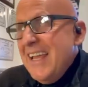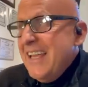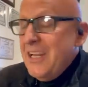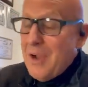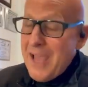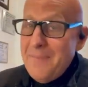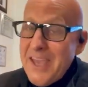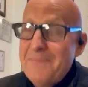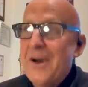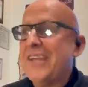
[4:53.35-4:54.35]
I
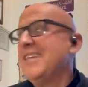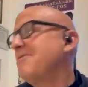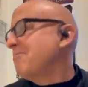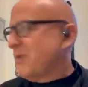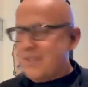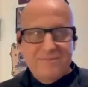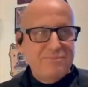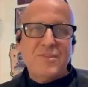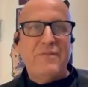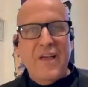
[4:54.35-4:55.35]
make money with
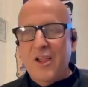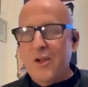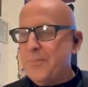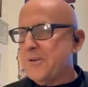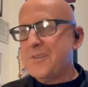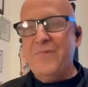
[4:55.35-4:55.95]
developers